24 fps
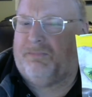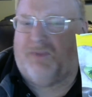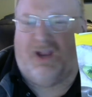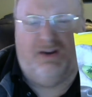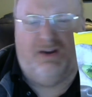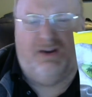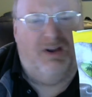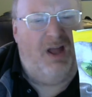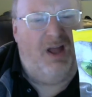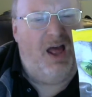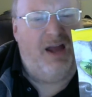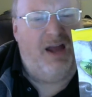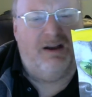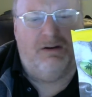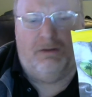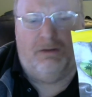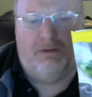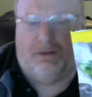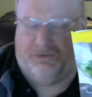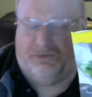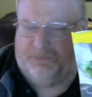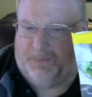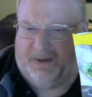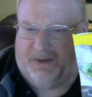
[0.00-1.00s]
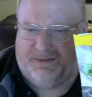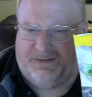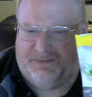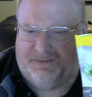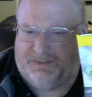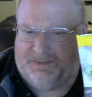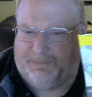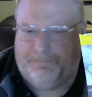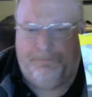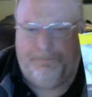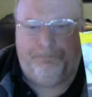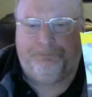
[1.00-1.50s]
Not at all
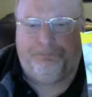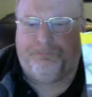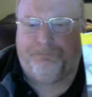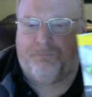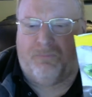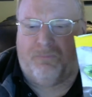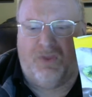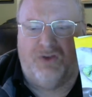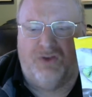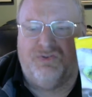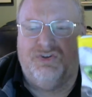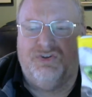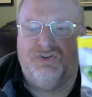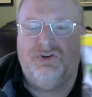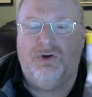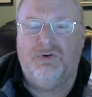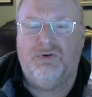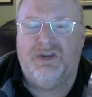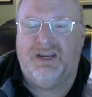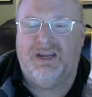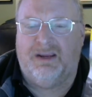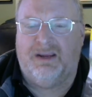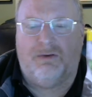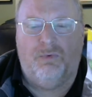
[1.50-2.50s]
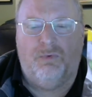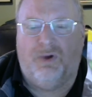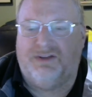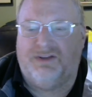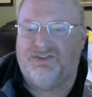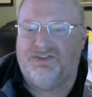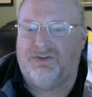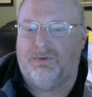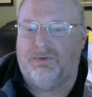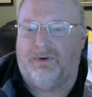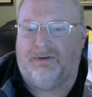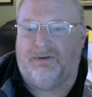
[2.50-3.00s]
spicy. There's no kick
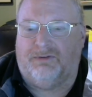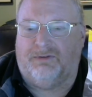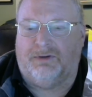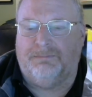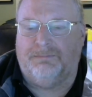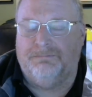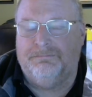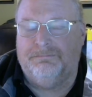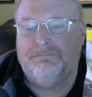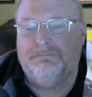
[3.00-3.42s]
whatsoever.